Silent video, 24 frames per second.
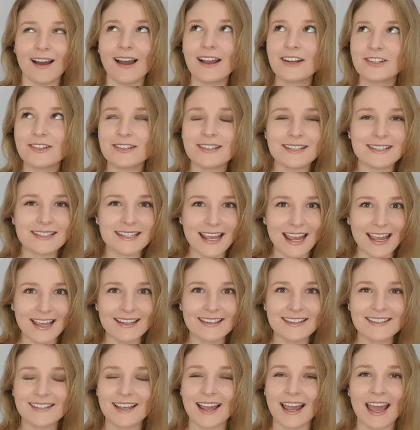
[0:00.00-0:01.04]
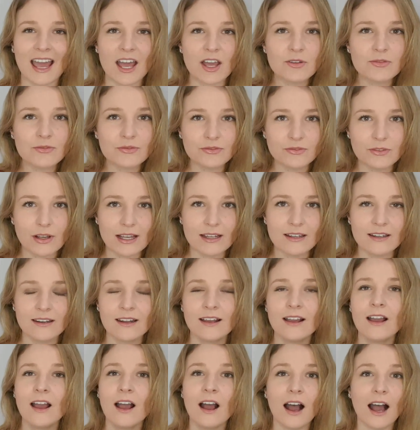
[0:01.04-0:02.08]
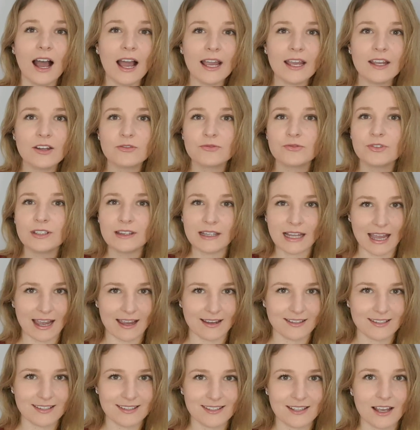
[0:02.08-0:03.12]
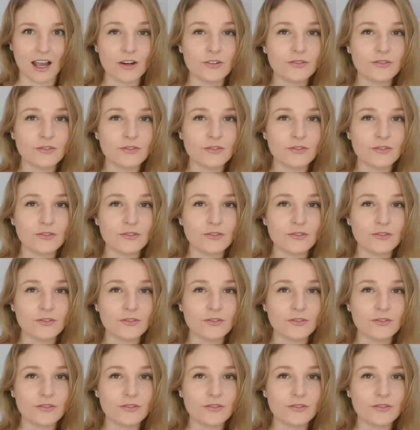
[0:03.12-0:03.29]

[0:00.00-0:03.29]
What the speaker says: I just dance, I have fun, I relax,